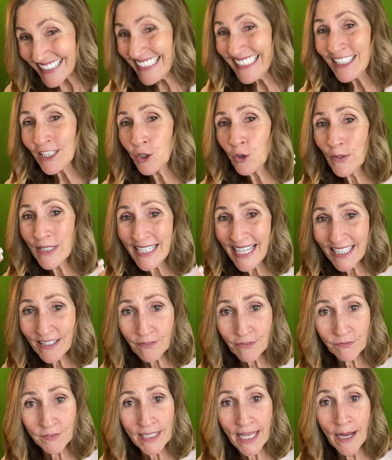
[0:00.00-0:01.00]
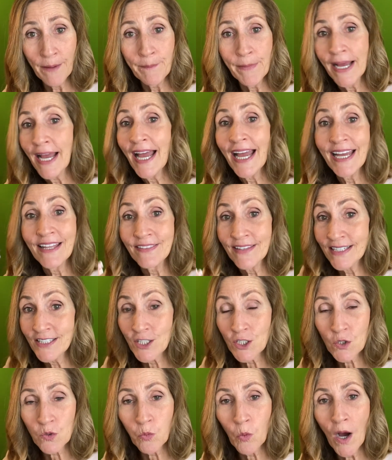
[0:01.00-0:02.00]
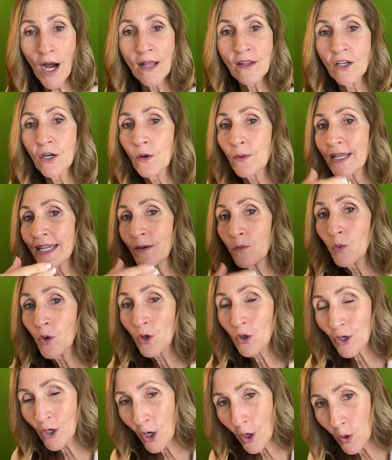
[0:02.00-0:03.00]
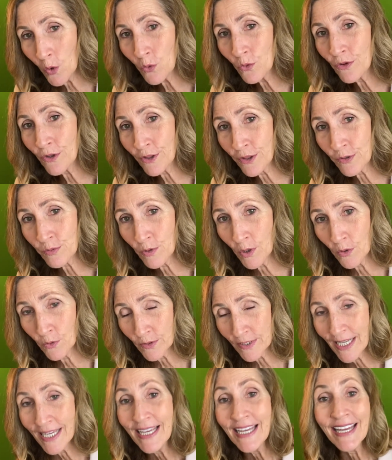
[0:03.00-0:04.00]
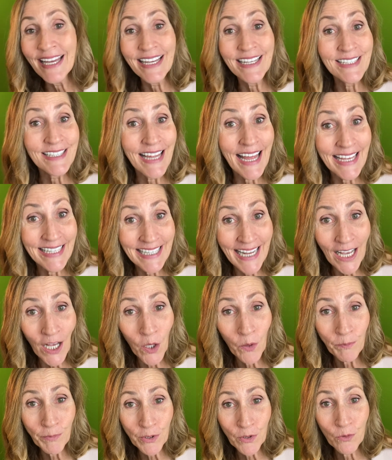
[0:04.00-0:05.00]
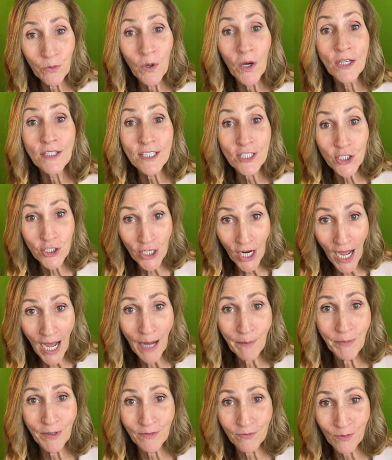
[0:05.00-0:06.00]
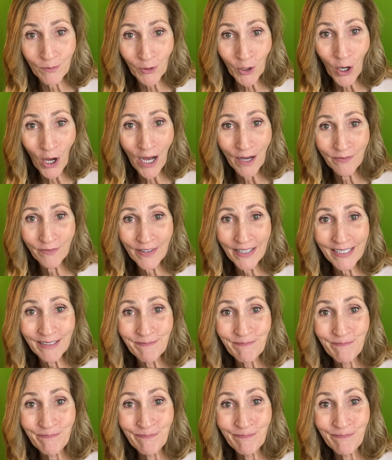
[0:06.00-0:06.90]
create phlegm, and then swallow, it will coat the throat and help you stop from coughing.